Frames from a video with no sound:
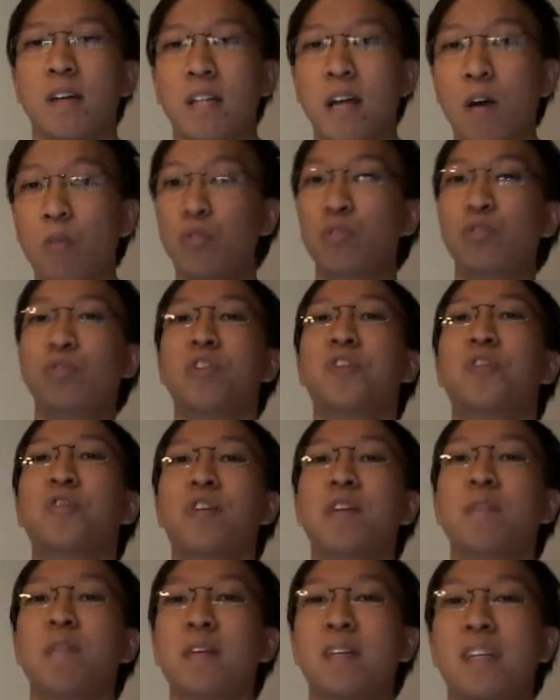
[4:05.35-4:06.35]
Now, would you
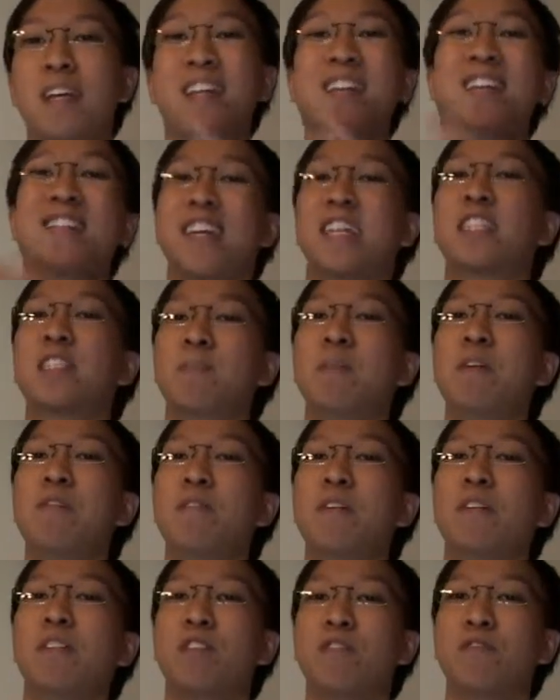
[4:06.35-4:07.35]
agree with me that his
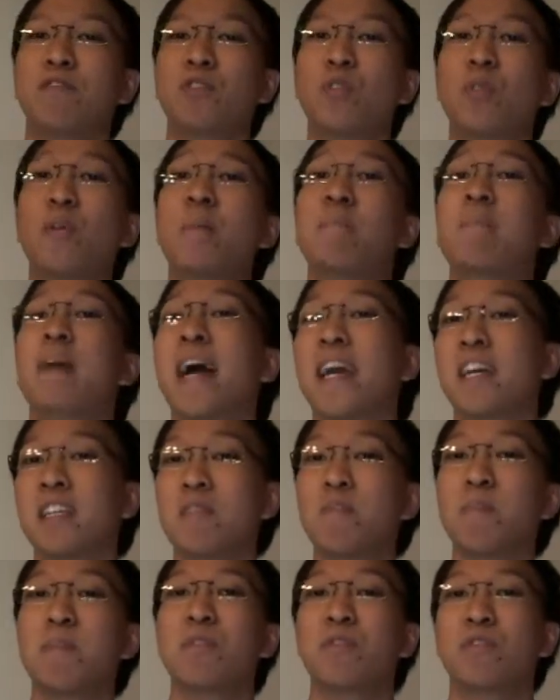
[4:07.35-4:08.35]
experience of snow and my
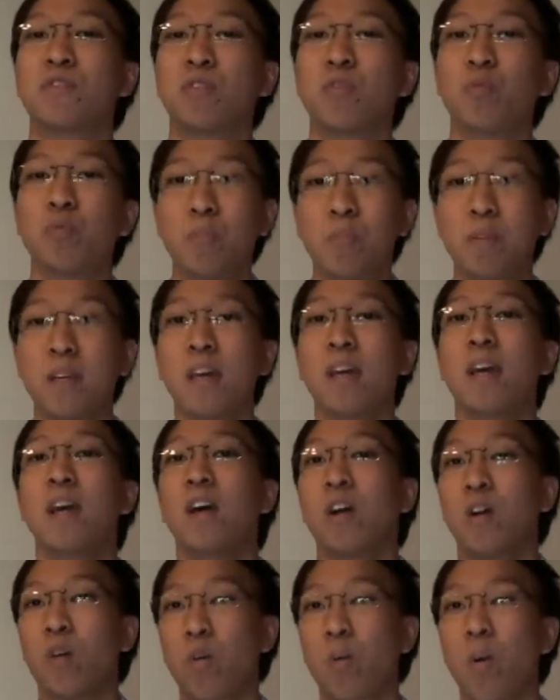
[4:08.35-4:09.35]
experience of snow would be
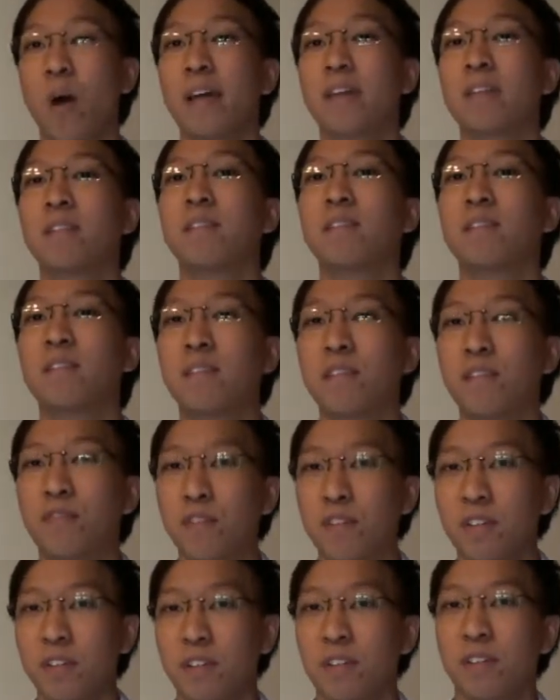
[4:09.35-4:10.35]
quite
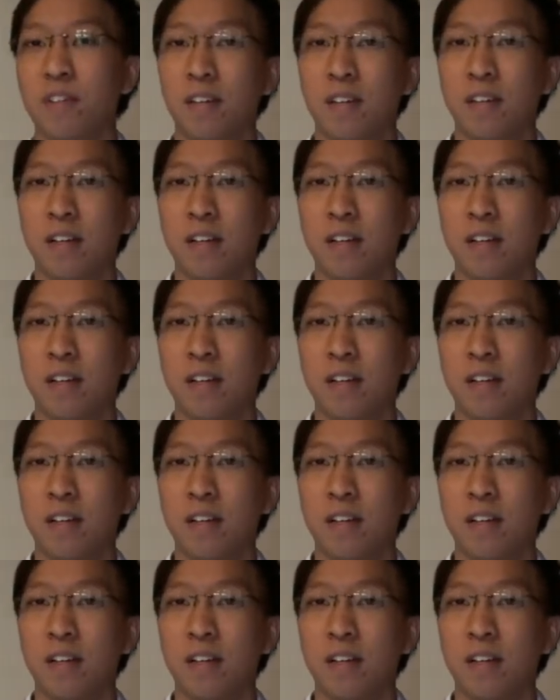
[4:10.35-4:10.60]
different?